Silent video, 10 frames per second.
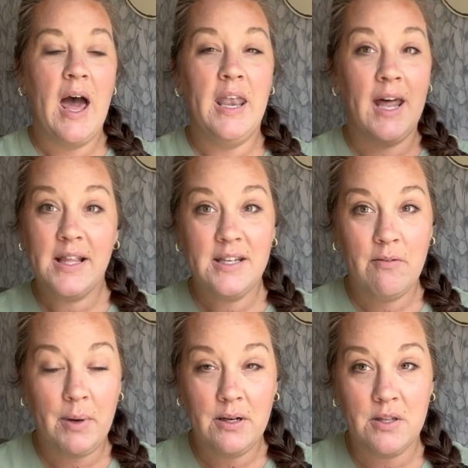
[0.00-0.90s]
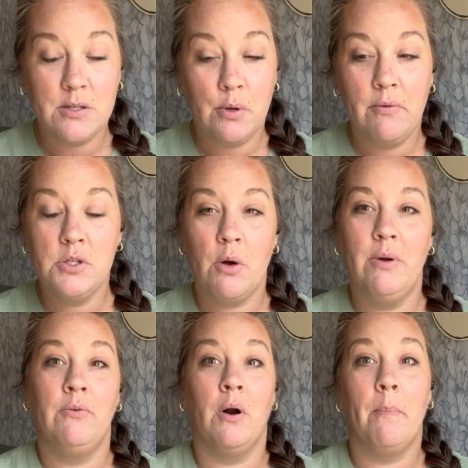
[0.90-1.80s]
Not that I've been to this thrift store
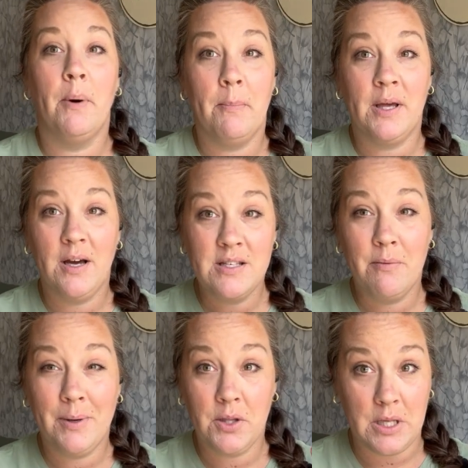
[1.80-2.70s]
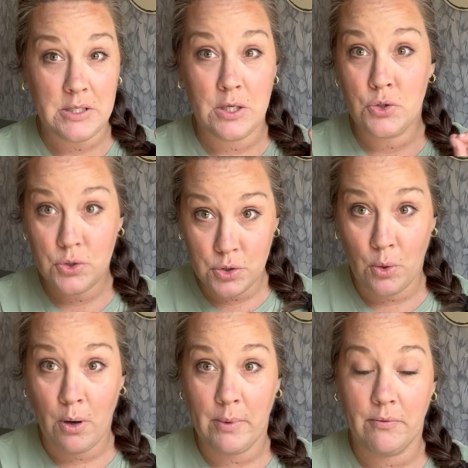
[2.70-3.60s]
before, but because I've been to this
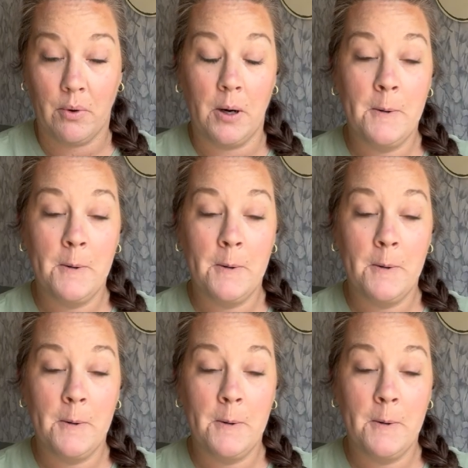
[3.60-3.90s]
store before.